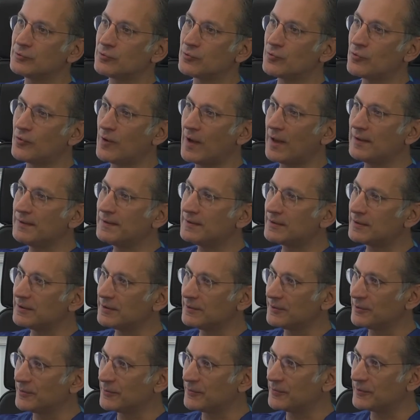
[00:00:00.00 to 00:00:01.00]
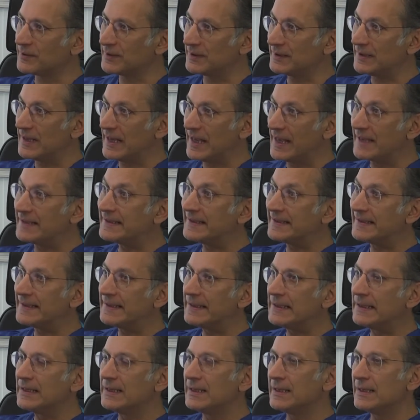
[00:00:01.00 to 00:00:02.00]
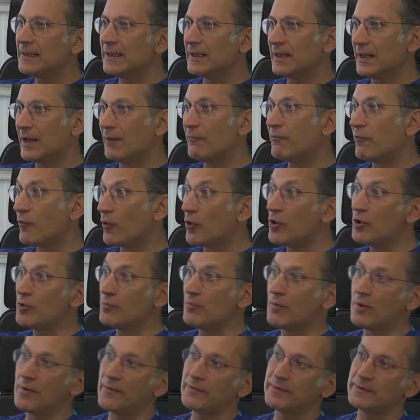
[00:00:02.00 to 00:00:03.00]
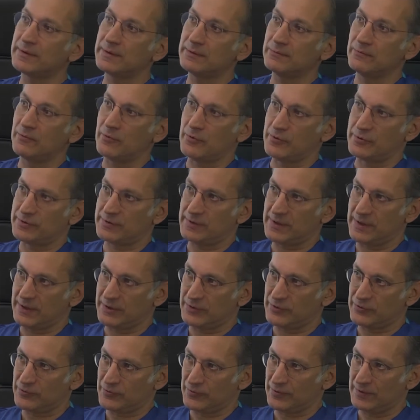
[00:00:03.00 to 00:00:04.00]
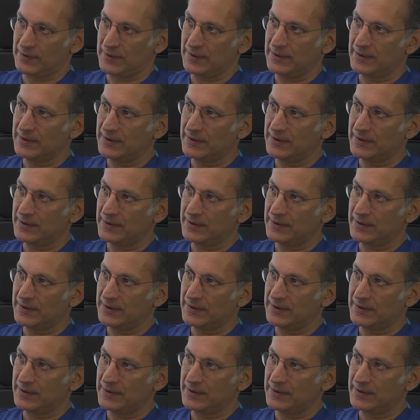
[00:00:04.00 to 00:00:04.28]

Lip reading: quality of the volume of the voice actually.